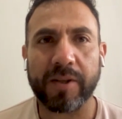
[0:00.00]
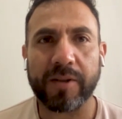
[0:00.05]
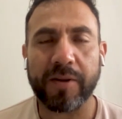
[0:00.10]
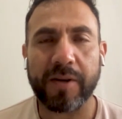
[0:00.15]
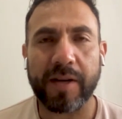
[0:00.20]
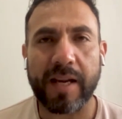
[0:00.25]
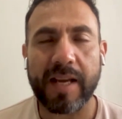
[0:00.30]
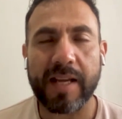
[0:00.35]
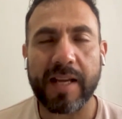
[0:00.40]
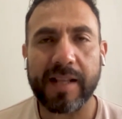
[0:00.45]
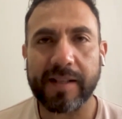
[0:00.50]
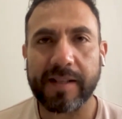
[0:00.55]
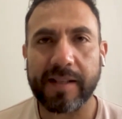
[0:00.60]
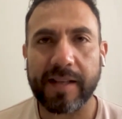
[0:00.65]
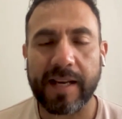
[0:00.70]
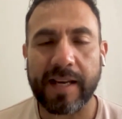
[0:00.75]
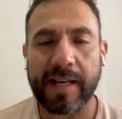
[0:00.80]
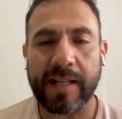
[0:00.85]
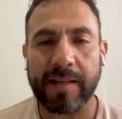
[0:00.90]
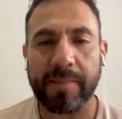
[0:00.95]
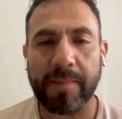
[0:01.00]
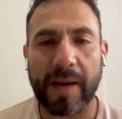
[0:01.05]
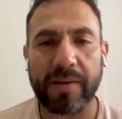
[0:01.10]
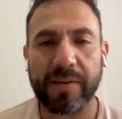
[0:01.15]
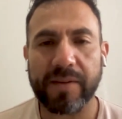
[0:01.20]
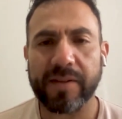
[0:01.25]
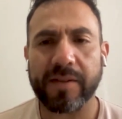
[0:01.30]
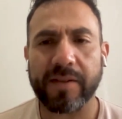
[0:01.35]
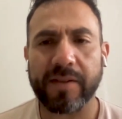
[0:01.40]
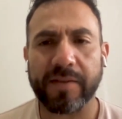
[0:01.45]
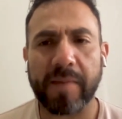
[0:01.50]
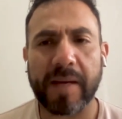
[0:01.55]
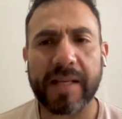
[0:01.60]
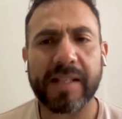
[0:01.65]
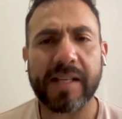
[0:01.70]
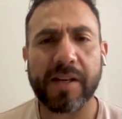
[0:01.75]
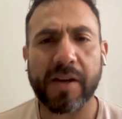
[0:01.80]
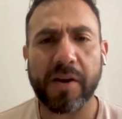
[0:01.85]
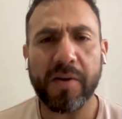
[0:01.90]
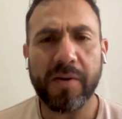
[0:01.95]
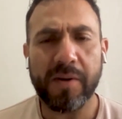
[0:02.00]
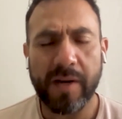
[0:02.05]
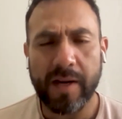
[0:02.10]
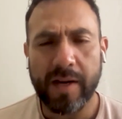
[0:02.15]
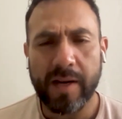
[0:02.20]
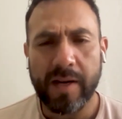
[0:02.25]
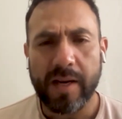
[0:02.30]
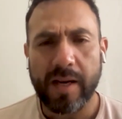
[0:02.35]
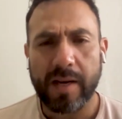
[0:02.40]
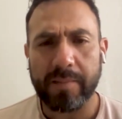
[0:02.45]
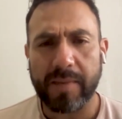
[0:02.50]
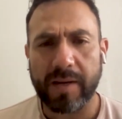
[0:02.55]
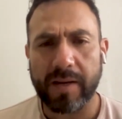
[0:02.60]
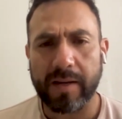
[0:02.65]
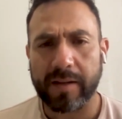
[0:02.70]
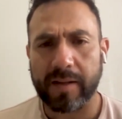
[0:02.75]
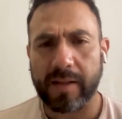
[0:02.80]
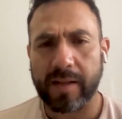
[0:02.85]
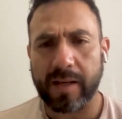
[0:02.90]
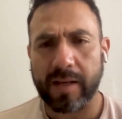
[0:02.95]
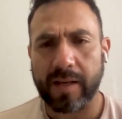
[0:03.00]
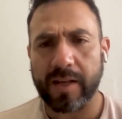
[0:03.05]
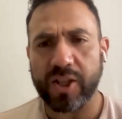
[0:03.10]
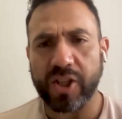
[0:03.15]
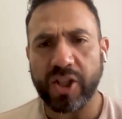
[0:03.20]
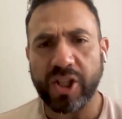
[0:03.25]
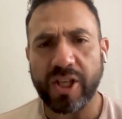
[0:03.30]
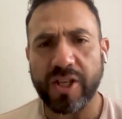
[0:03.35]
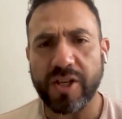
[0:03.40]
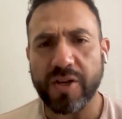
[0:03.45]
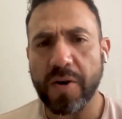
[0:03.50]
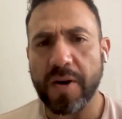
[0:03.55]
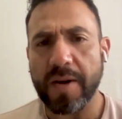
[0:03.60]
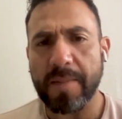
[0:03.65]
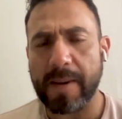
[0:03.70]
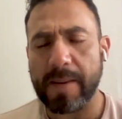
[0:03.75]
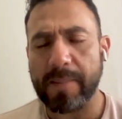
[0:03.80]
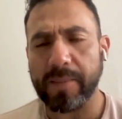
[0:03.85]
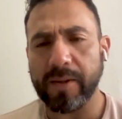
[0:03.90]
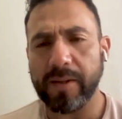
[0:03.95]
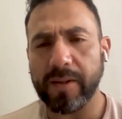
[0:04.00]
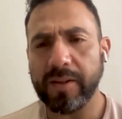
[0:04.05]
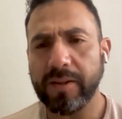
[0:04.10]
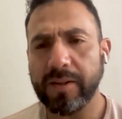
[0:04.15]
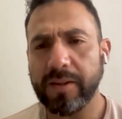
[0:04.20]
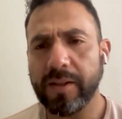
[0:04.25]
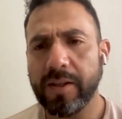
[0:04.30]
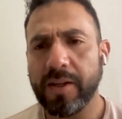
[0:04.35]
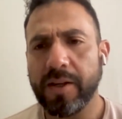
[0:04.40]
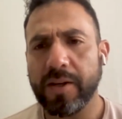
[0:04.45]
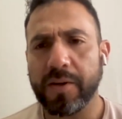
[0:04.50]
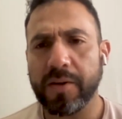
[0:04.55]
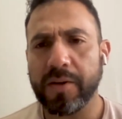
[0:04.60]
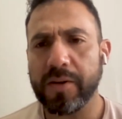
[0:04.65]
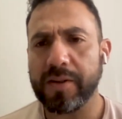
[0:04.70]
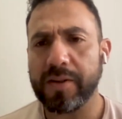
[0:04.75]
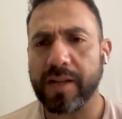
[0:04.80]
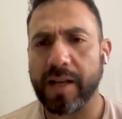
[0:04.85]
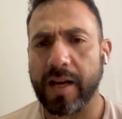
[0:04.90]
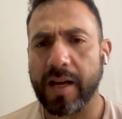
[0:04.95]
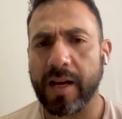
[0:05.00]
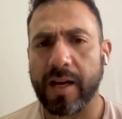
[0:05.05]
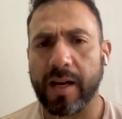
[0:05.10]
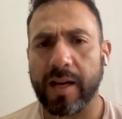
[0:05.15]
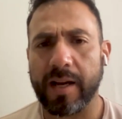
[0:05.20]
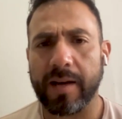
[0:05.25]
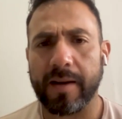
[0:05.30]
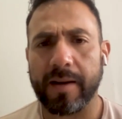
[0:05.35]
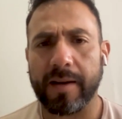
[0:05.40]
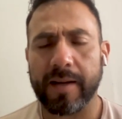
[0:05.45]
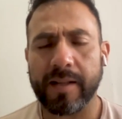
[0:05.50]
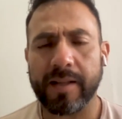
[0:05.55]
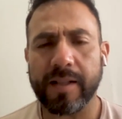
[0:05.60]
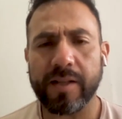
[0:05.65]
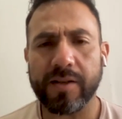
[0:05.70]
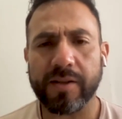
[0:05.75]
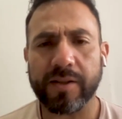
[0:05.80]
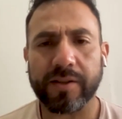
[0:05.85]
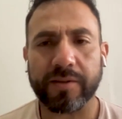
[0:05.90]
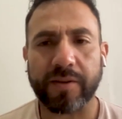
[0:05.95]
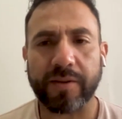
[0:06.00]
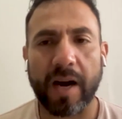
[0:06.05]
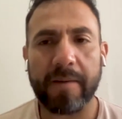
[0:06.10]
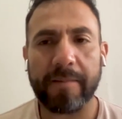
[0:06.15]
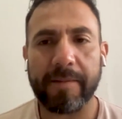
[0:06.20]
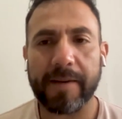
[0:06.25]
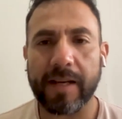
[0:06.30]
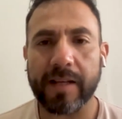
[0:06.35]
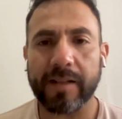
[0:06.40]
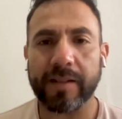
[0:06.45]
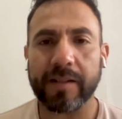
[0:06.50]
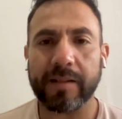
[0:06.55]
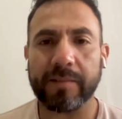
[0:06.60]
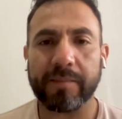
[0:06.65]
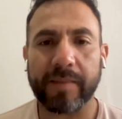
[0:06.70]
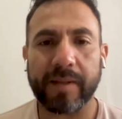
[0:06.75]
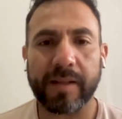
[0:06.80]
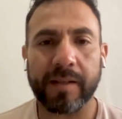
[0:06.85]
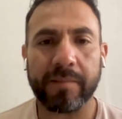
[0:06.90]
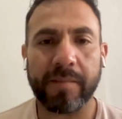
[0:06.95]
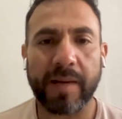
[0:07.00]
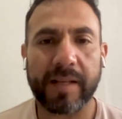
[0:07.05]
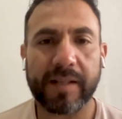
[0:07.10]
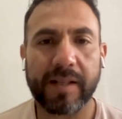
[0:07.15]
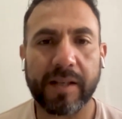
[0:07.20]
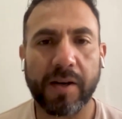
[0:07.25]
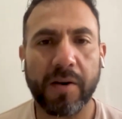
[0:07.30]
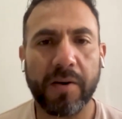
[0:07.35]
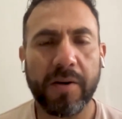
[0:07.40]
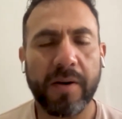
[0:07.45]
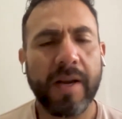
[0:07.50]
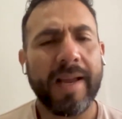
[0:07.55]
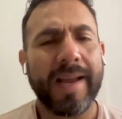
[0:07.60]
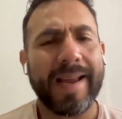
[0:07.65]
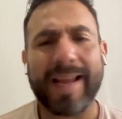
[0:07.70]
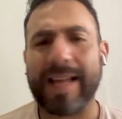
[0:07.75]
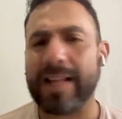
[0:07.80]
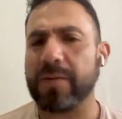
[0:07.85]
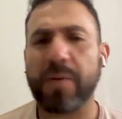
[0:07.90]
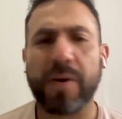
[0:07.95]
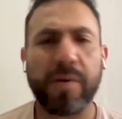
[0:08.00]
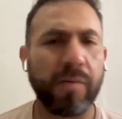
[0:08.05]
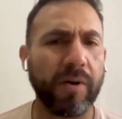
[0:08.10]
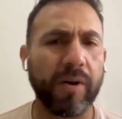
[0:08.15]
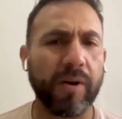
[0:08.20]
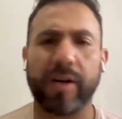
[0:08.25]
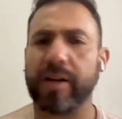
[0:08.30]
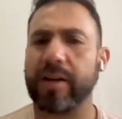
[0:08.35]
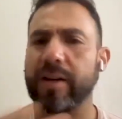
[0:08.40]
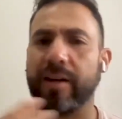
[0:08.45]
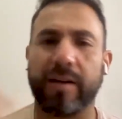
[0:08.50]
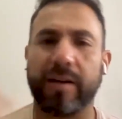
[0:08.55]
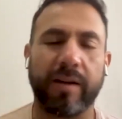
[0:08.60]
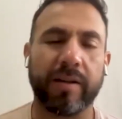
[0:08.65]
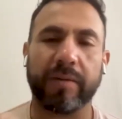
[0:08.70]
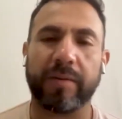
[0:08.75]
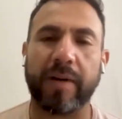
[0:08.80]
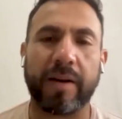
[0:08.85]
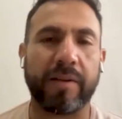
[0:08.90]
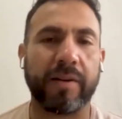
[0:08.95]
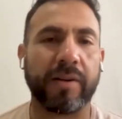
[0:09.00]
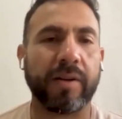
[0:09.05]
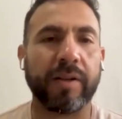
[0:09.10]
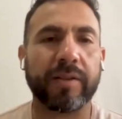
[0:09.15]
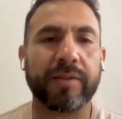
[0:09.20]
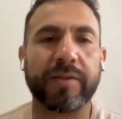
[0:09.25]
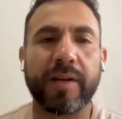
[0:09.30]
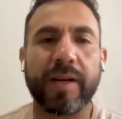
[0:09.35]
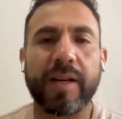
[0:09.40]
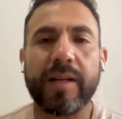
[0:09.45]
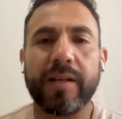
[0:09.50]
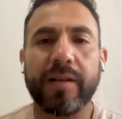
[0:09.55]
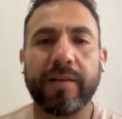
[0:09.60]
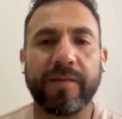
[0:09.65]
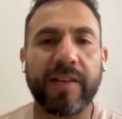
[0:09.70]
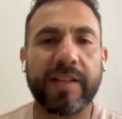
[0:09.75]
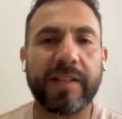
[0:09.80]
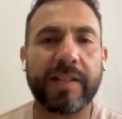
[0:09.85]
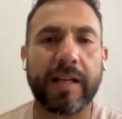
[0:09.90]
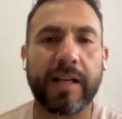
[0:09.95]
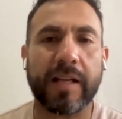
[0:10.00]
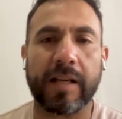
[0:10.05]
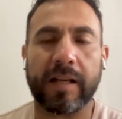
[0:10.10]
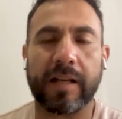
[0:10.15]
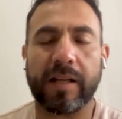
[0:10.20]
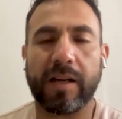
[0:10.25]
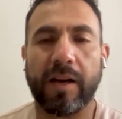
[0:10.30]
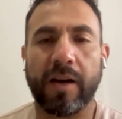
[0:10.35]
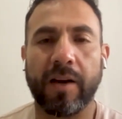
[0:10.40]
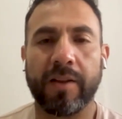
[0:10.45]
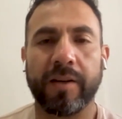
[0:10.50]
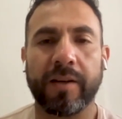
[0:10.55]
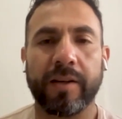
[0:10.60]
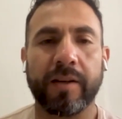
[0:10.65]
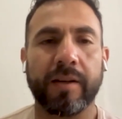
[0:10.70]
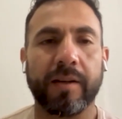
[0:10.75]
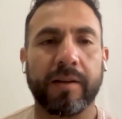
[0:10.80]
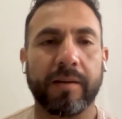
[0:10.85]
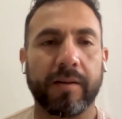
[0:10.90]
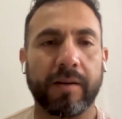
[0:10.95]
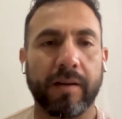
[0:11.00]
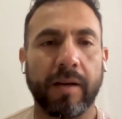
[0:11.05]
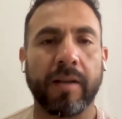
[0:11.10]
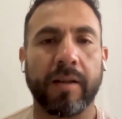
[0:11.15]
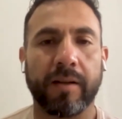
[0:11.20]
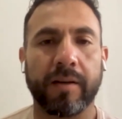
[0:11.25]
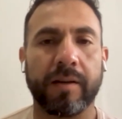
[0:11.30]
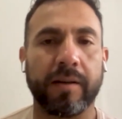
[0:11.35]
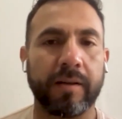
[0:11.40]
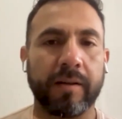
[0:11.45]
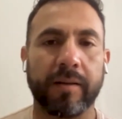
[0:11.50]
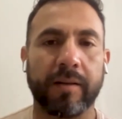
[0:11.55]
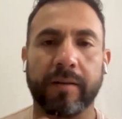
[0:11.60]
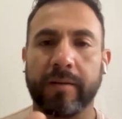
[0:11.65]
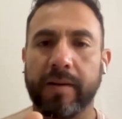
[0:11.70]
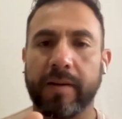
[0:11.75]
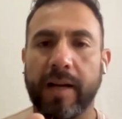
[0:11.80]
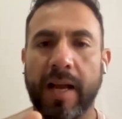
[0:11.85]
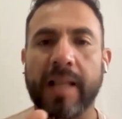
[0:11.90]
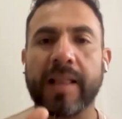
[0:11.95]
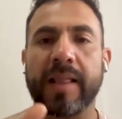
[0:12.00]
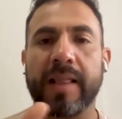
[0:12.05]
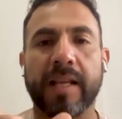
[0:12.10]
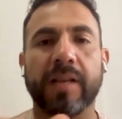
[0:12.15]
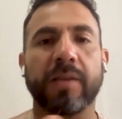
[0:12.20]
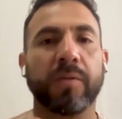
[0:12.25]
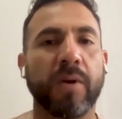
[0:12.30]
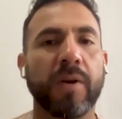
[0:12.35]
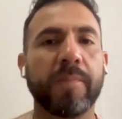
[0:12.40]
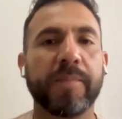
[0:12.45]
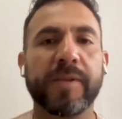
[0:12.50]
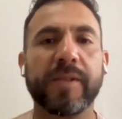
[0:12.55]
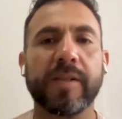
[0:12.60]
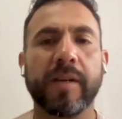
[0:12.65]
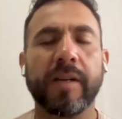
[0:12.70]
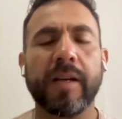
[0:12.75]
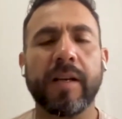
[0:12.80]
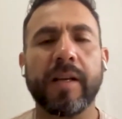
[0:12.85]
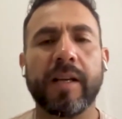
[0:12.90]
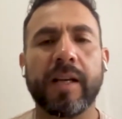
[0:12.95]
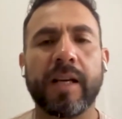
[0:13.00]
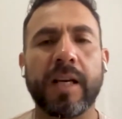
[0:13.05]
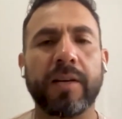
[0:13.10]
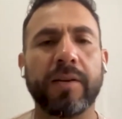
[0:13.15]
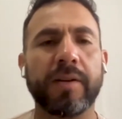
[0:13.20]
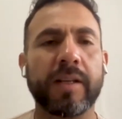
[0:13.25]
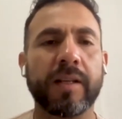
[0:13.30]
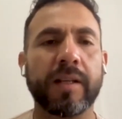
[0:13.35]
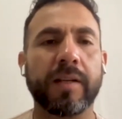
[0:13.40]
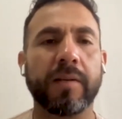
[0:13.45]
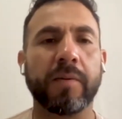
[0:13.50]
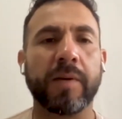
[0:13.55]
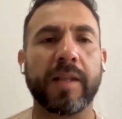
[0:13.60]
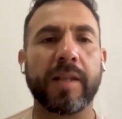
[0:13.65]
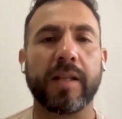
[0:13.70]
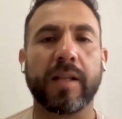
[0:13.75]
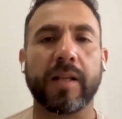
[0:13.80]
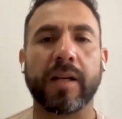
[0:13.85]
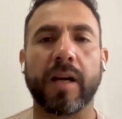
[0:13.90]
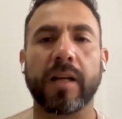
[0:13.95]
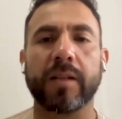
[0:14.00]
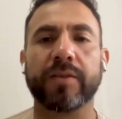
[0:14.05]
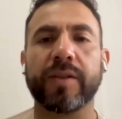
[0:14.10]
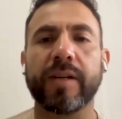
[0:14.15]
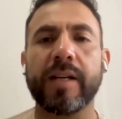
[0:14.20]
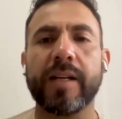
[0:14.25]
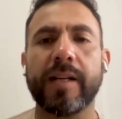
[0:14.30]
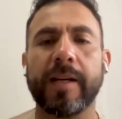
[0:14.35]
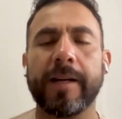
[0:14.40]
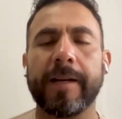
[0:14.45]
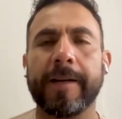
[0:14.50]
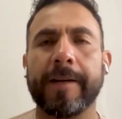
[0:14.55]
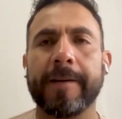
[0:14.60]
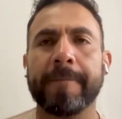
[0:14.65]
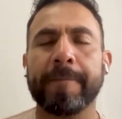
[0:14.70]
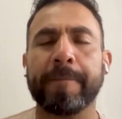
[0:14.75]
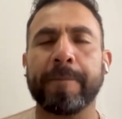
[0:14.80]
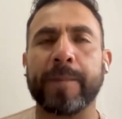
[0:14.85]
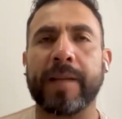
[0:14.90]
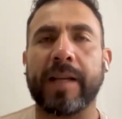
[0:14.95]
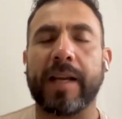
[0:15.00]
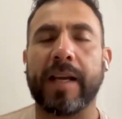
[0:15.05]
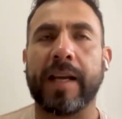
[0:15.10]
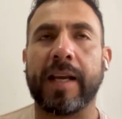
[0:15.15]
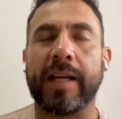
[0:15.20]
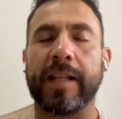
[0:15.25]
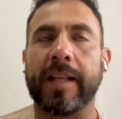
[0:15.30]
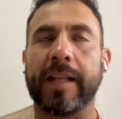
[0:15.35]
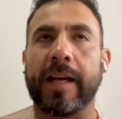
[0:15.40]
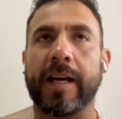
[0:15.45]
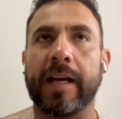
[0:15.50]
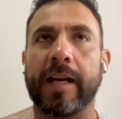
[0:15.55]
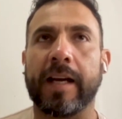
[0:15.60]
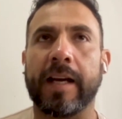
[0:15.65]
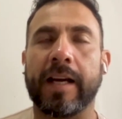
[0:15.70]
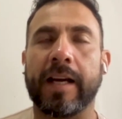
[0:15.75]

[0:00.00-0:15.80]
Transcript: our two kids in the mountains of Mexico among the Xiyui people, who's an indigenous tribe here in Mexico. And we work all around the country, visiting other ethnic groups here within the country. And